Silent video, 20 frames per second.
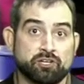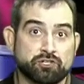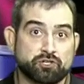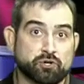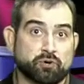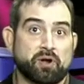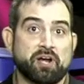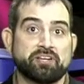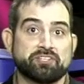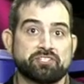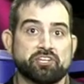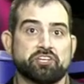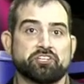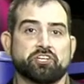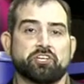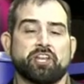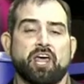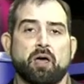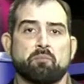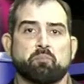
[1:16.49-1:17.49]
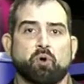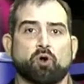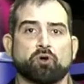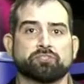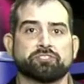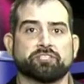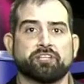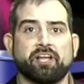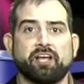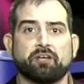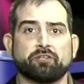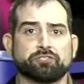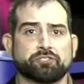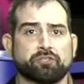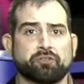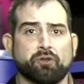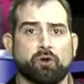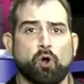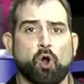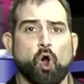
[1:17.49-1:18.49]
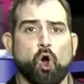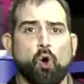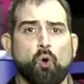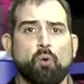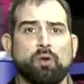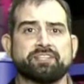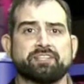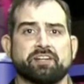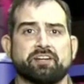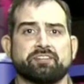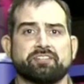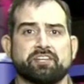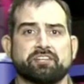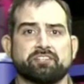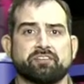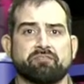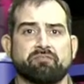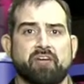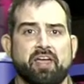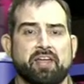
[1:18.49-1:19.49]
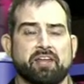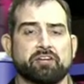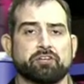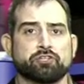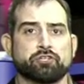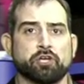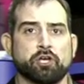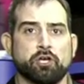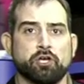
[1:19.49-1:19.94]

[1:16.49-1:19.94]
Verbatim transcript: transition that personnel, so they're always at a disadvantage